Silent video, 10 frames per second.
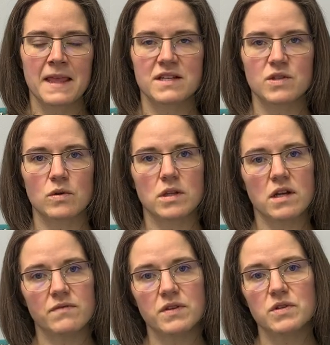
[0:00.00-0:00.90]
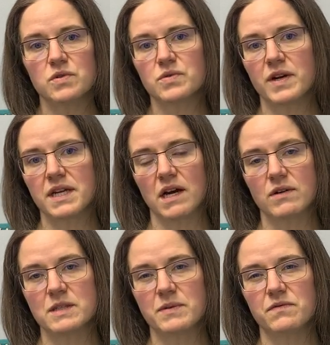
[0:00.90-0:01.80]
So a lot of the news right now
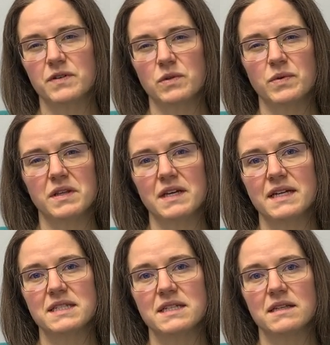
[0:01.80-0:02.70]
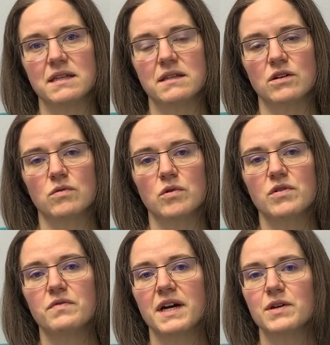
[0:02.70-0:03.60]
has been filled with the idea that the
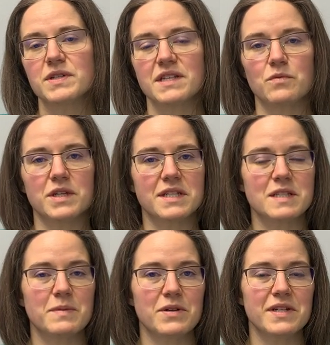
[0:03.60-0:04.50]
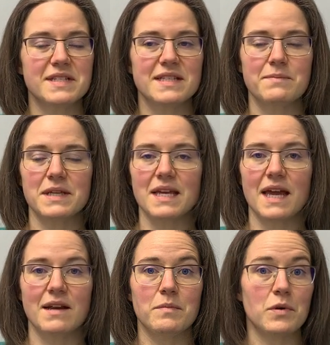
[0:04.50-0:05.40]
coronavirus that we experienced that
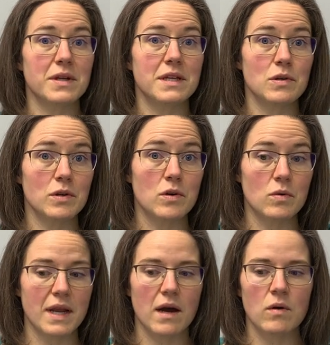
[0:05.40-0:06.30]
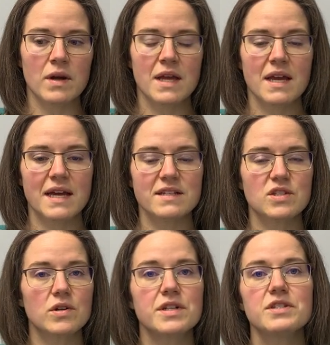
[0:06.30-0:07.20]
began about a year ago now has
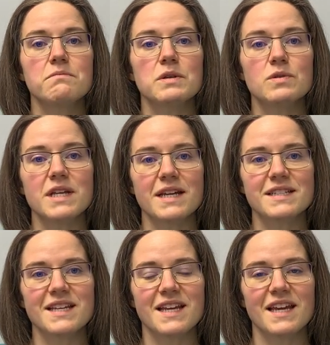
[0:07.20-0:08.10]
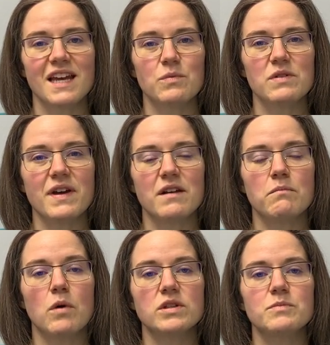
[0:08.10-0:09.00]
started to mutate, and we've had
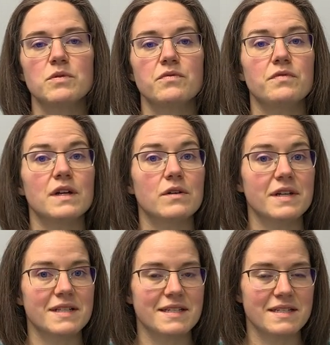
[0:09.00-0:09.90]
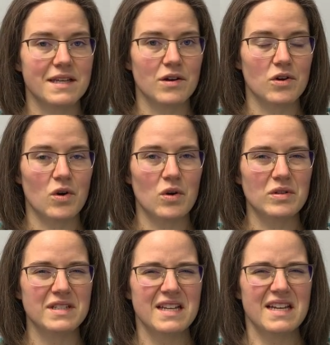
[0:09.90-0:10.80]
multiple variants, as they are
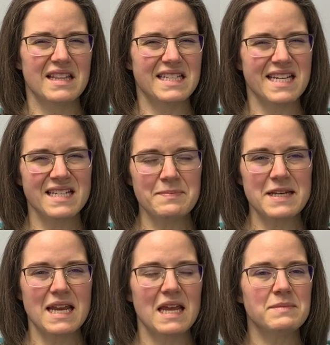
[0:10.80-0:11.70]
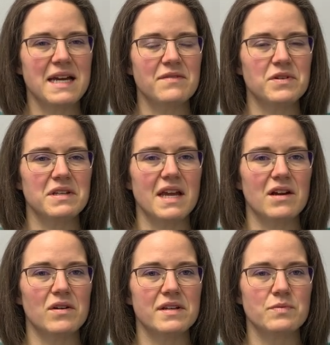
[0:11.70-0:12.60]
called. They tend to be named after the
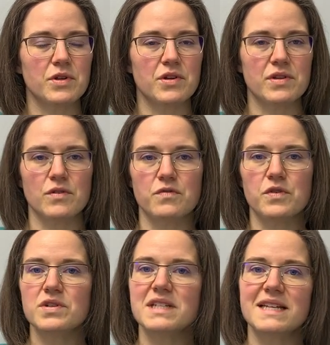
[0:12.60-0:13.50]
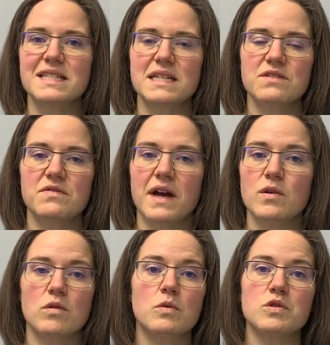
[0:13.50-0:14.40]
areas where they're either first identified
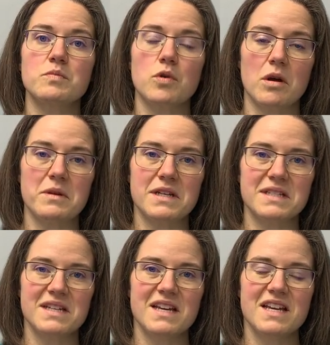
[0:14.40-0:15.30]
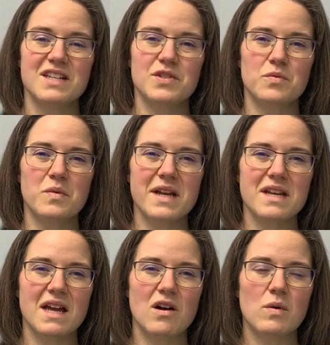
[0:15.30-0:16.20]
or most prominent. So right
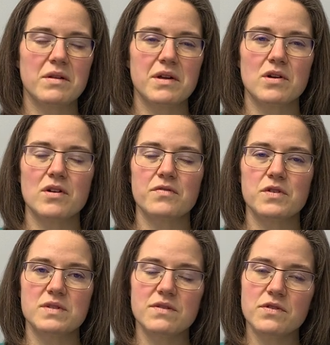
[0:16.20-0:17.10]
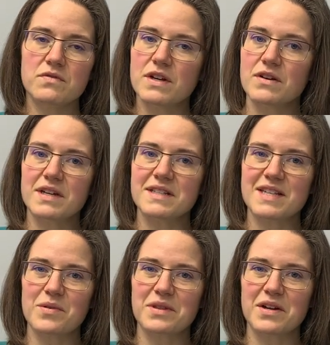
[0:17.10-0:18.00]
now, while there are a few different variants
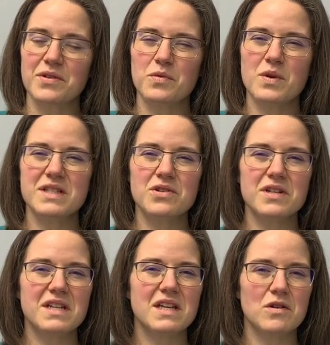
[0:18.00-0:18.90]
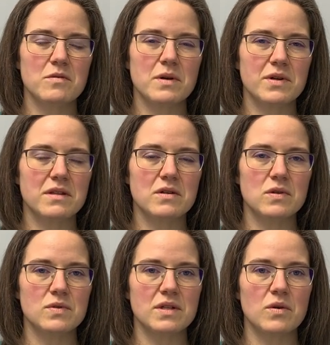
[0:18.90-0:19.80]
out there, the ones you're going to hear about in the
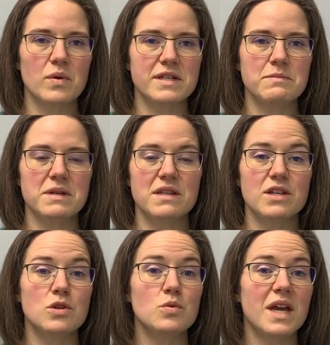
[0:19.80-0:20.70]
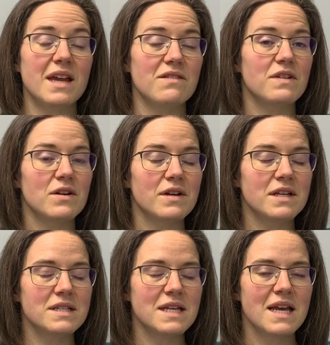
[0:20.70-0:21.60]
news are going to be the UK
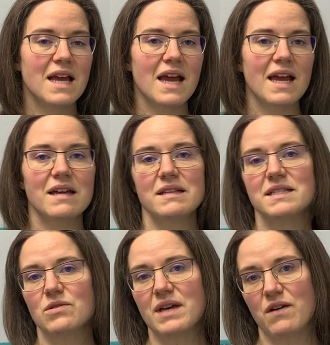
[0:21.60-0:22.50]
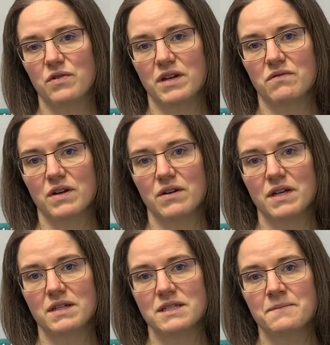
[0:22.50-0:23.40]
variant and the South African
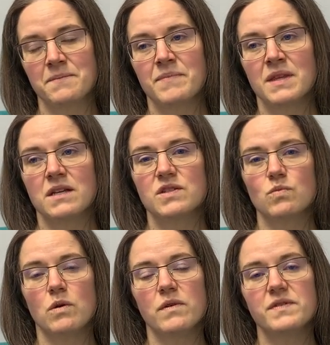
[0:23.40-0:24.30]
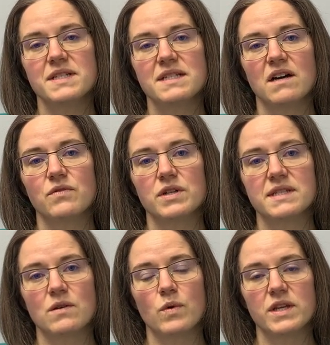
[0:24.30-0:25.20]
variant. So what we've discovered is
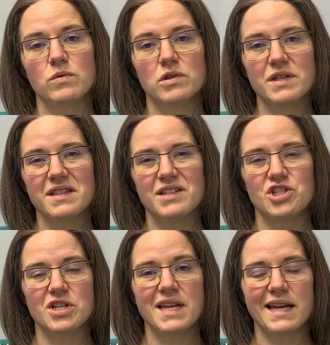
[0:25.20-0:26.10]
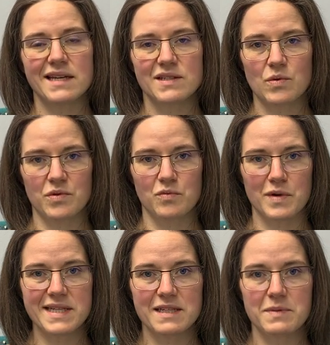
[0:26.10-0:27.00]
that when you look at the genetics or the
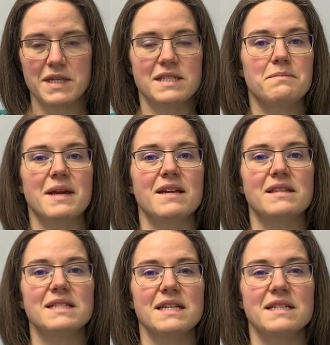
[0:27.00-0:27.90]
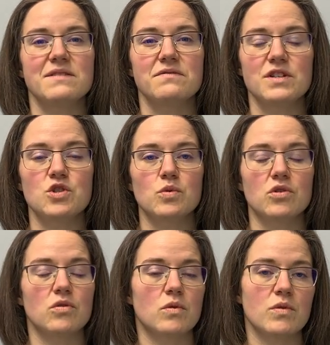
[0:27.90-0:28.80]
recipe to make these individual
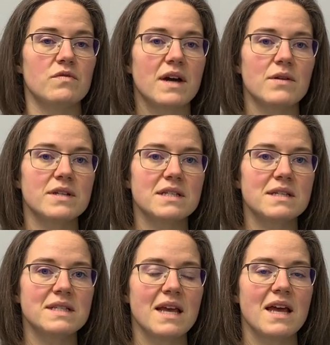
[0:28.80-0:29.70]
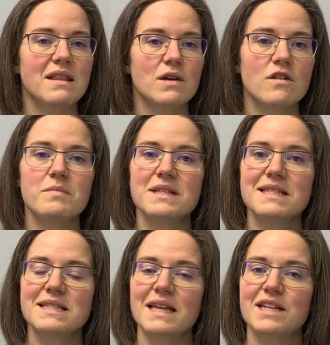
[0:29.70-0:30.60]
coronaviruses, there have been
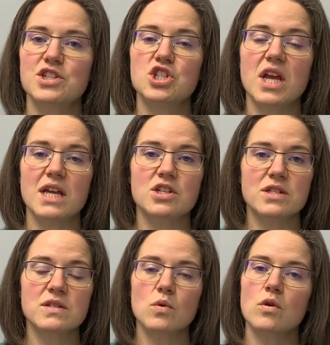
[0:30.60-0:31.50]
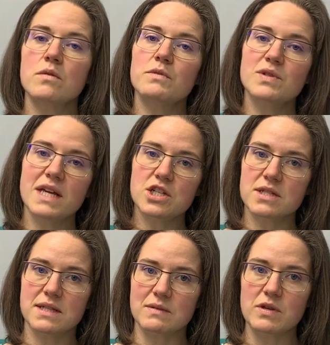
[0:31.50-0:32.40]
slight changes or
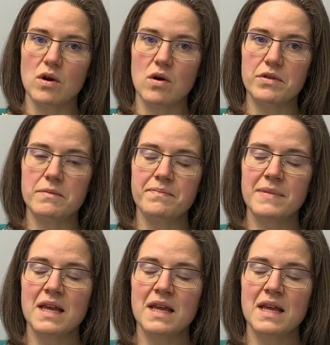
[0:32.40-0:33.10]
mutations, as we call them.